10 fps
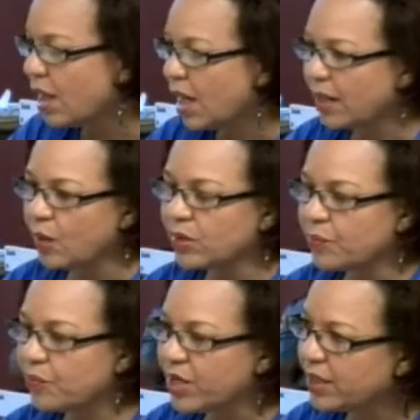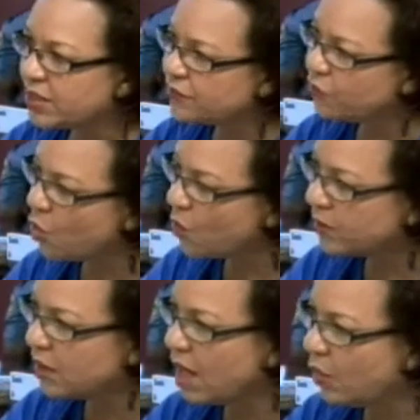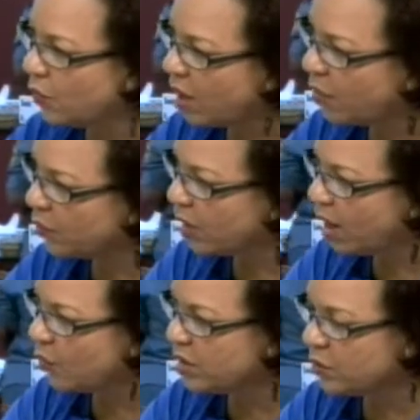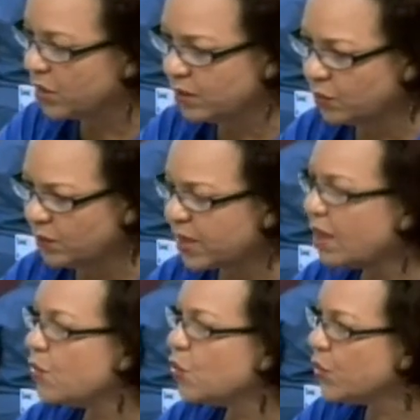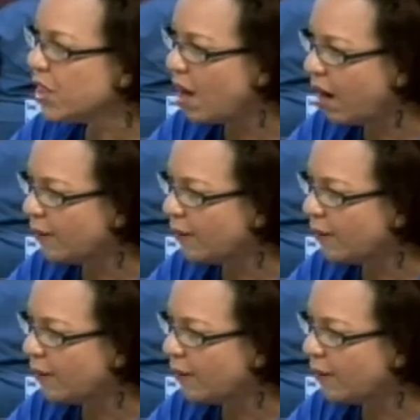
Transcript: and how the brain is formed and how we become who we are.